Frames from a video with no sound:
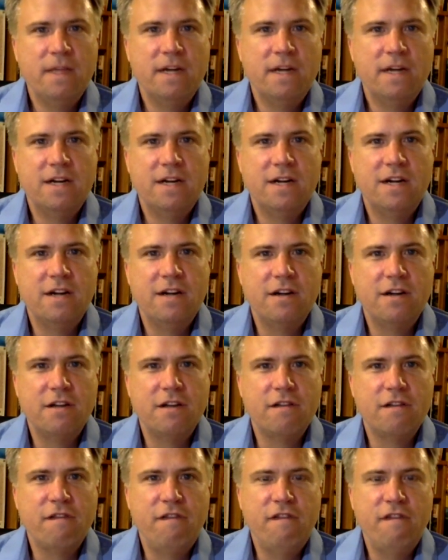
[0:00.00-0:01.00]

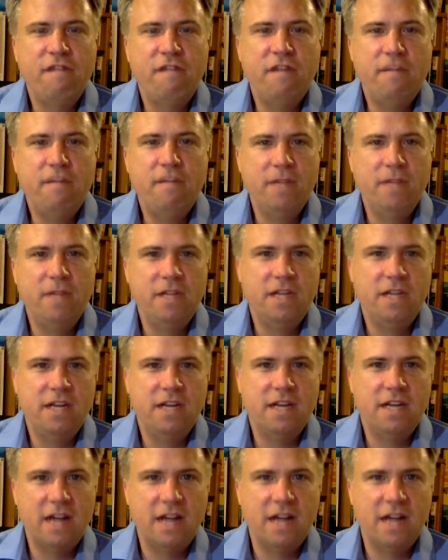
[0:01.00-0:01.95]
another $50 billion,